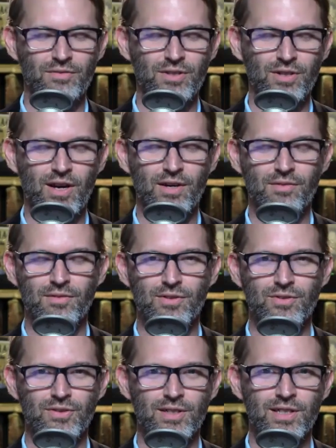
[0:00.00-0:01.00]

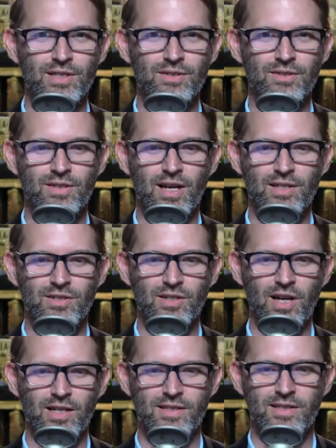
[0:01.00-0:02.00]
anniversaries, Scott
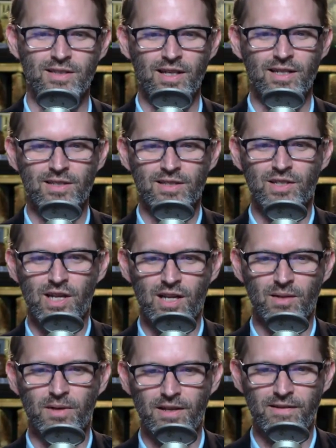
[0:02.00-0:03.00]
Johnson, ladies and
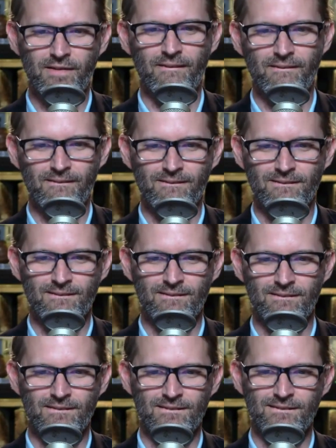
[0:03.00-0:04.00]
gentlemen. Woohoo!